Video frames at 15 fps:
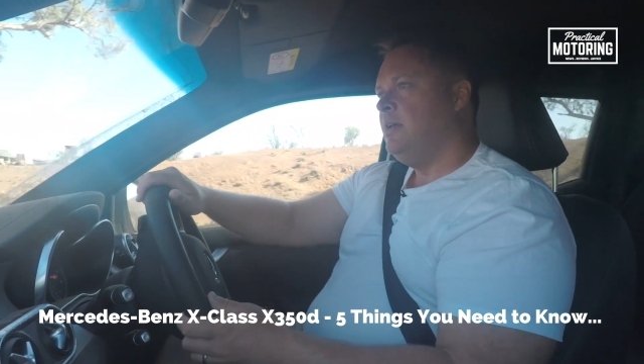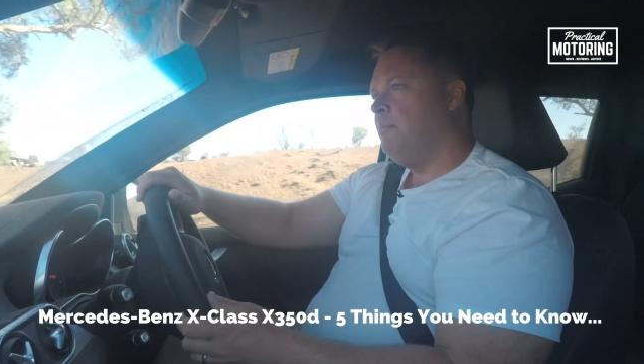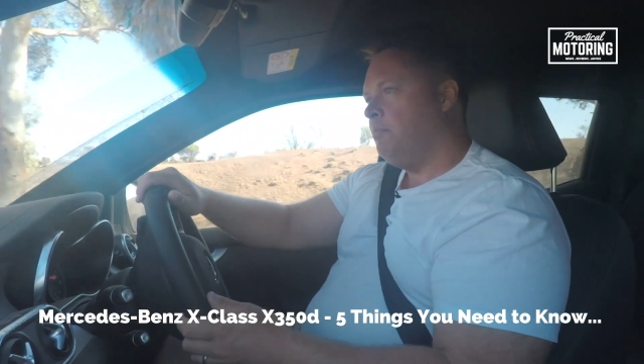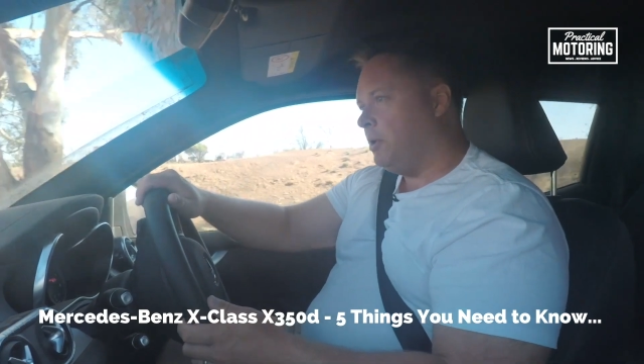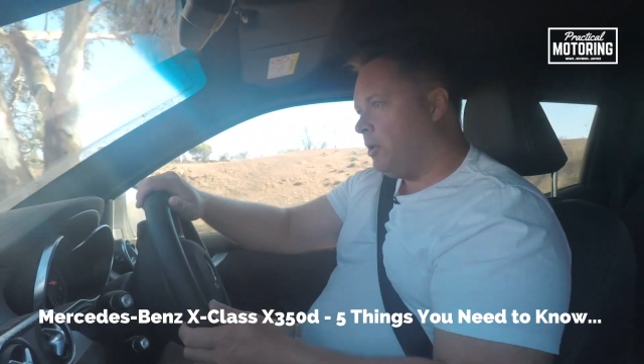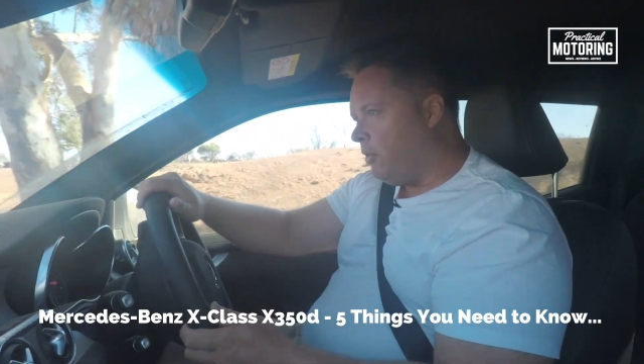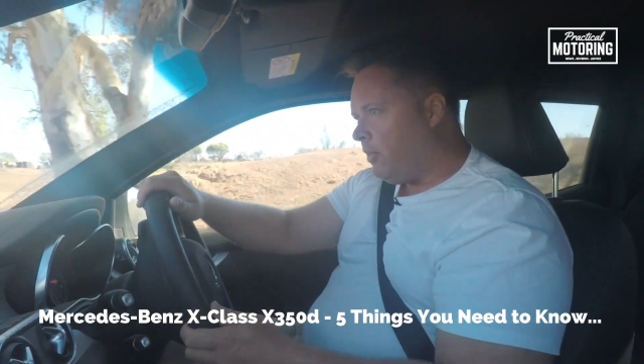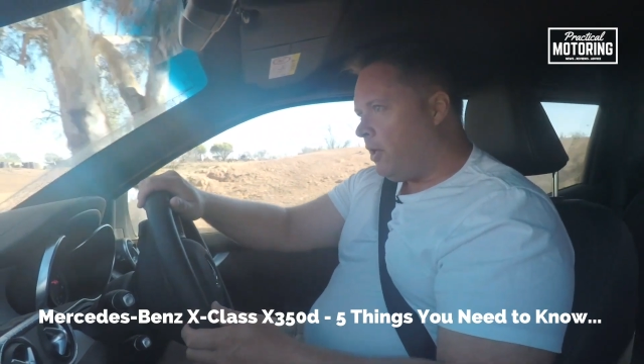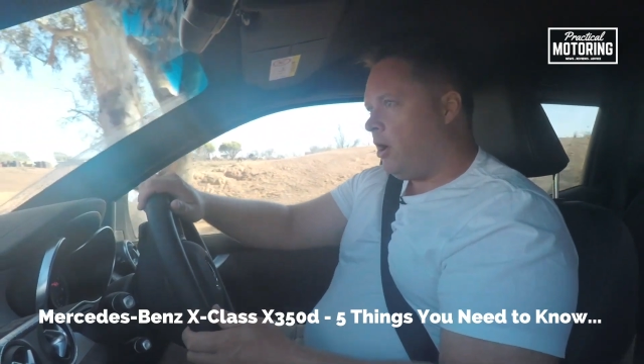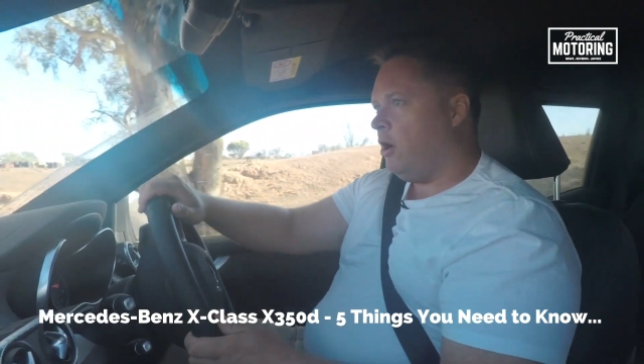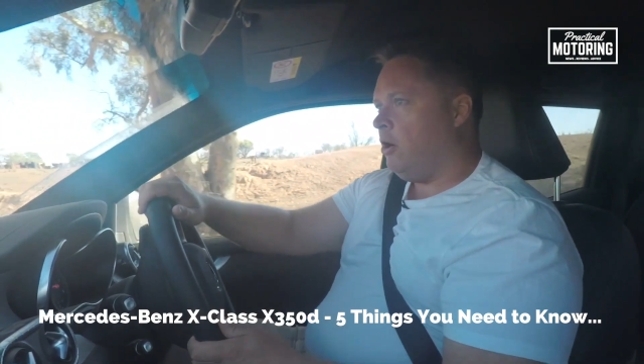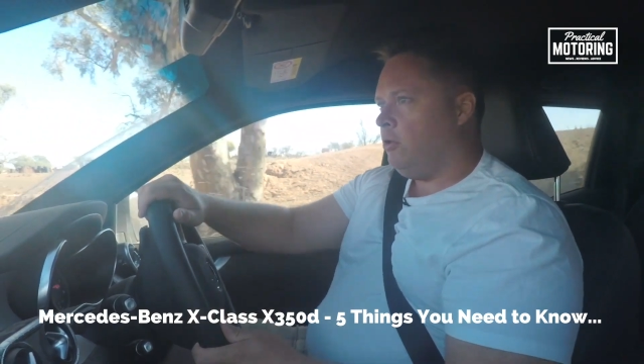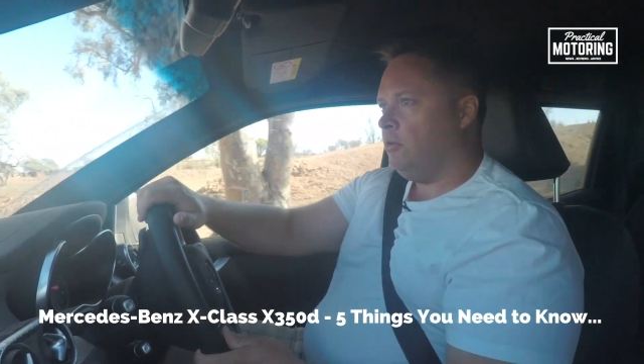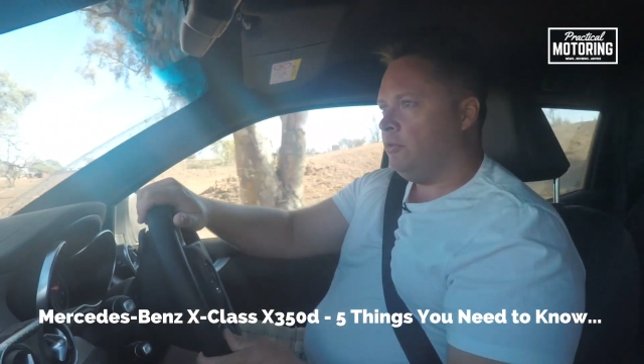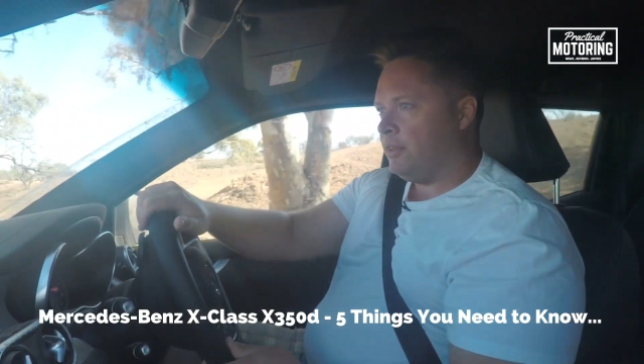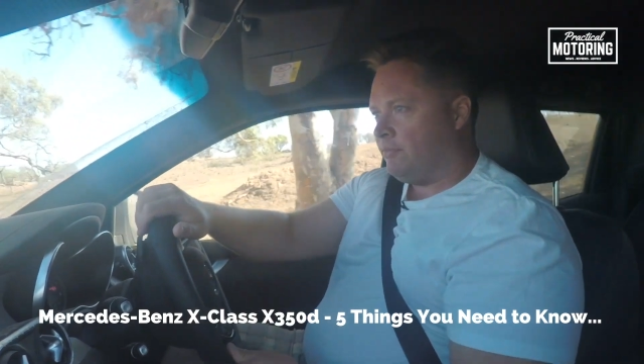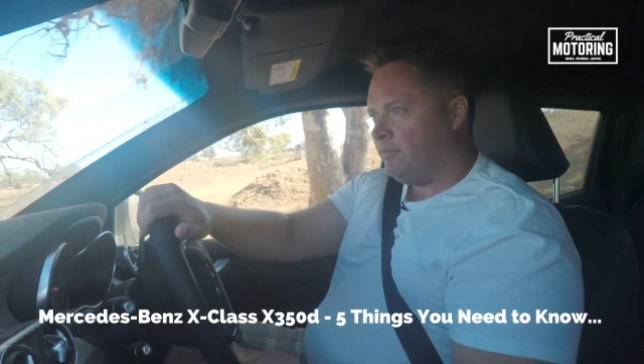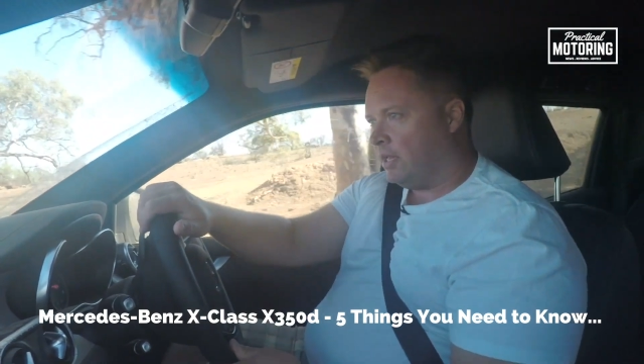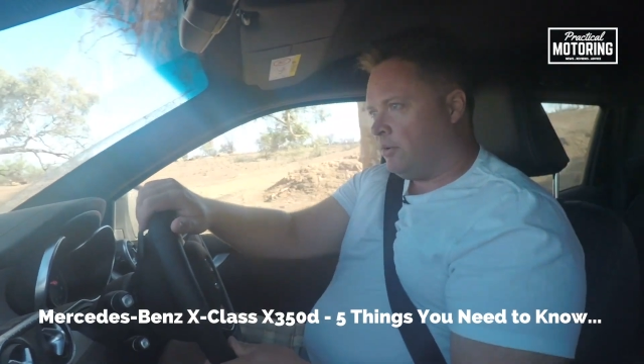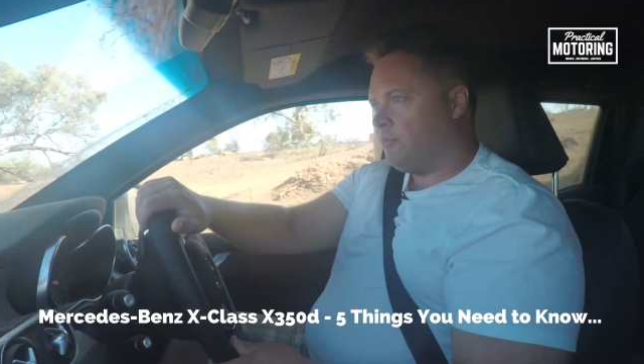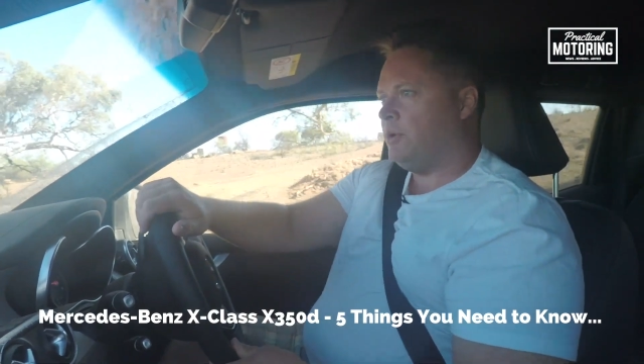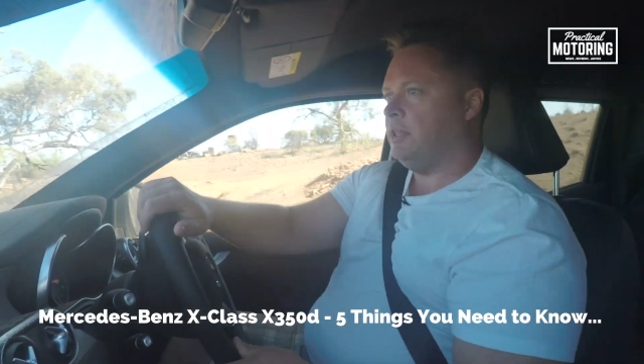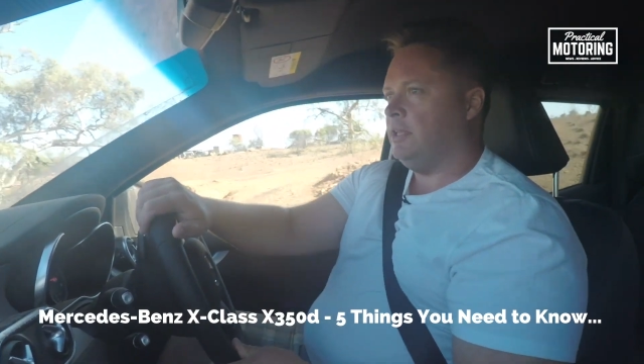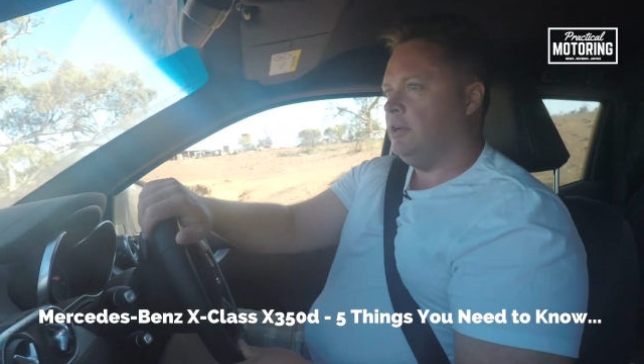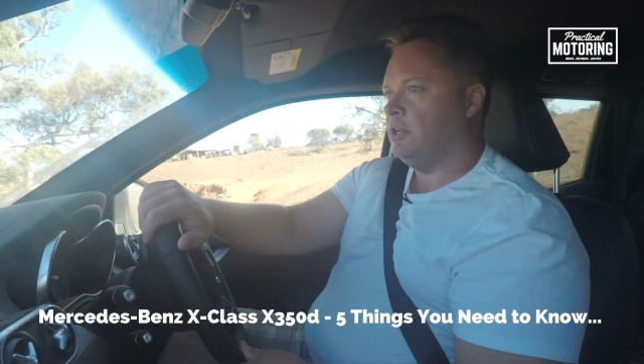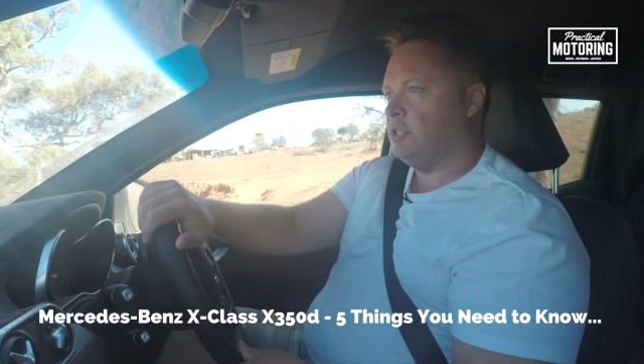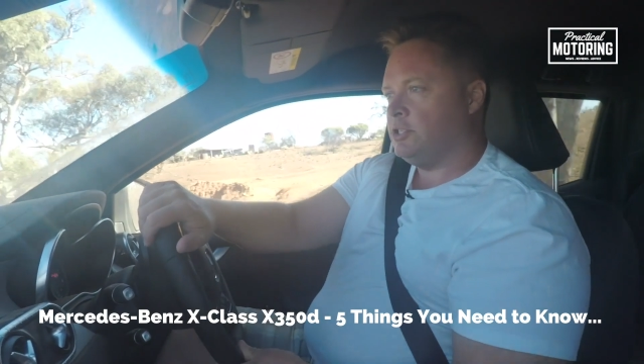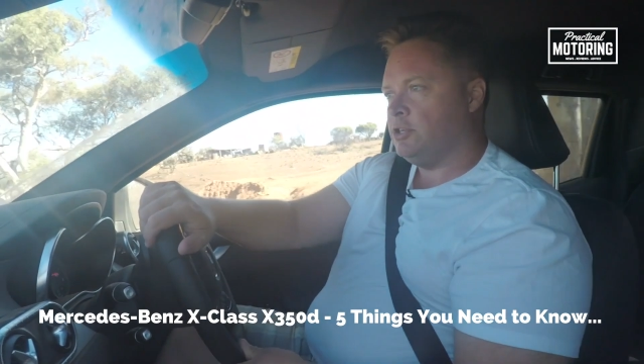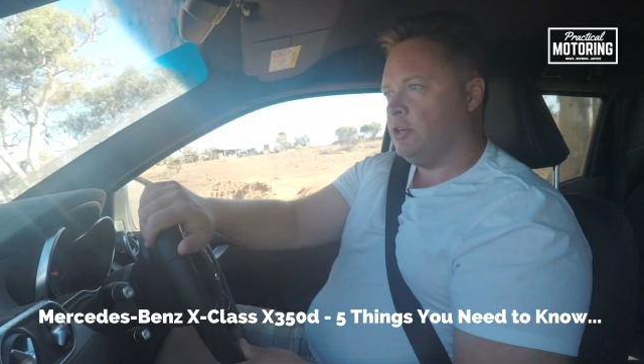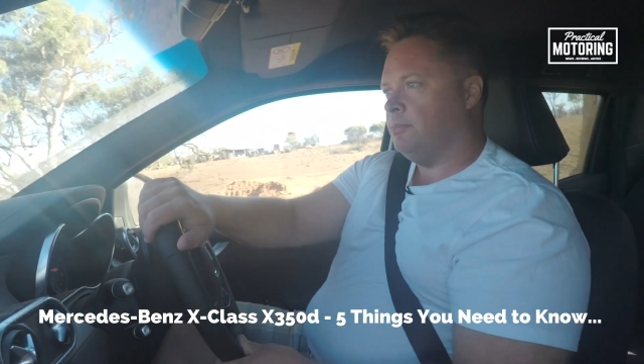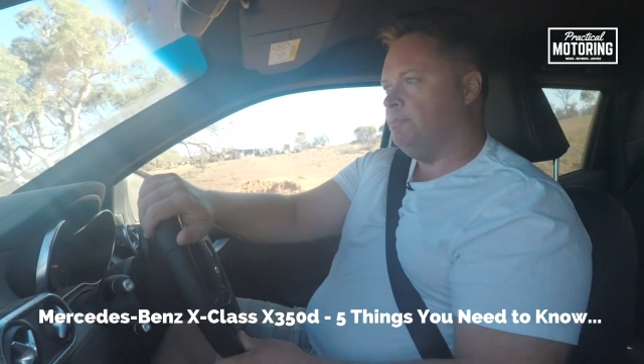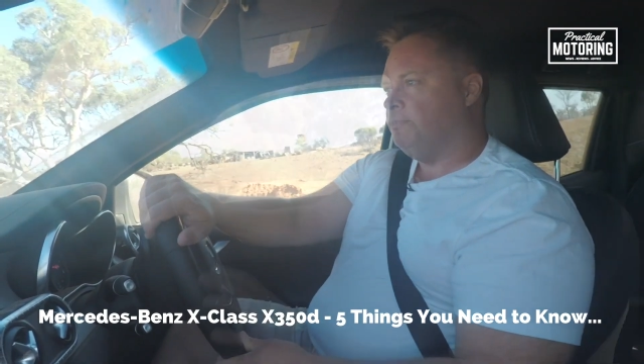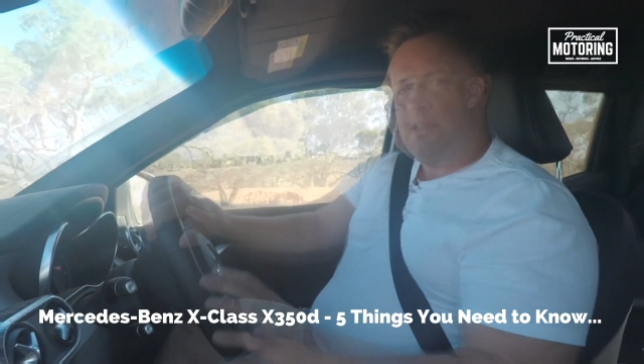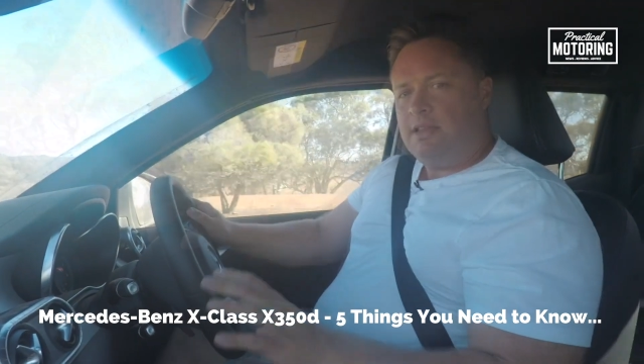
But on the whole, they've done a really nice job.